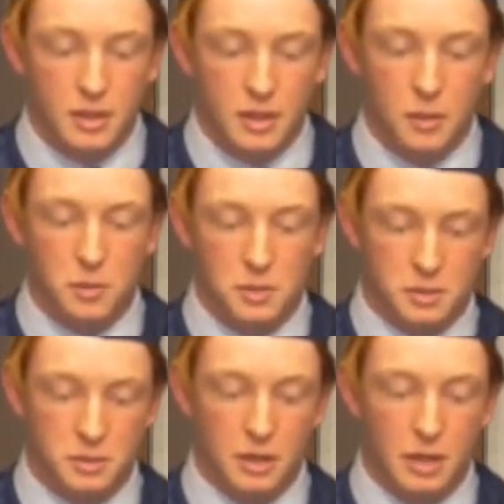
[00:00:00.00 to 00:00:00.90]
I
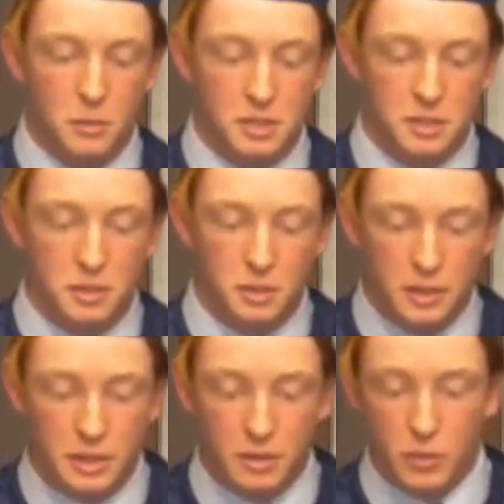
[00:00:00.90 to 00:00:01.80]
was
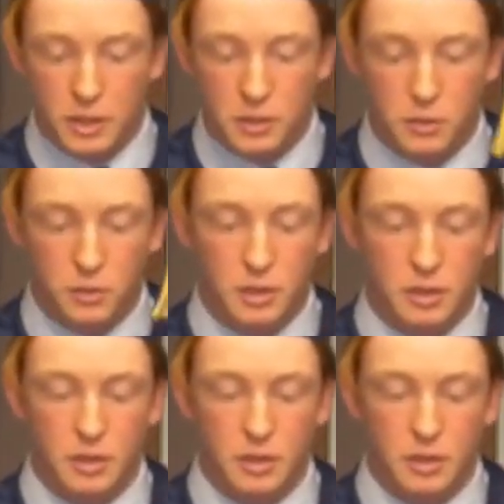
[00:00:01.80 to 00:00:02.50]
excluded and ridiculed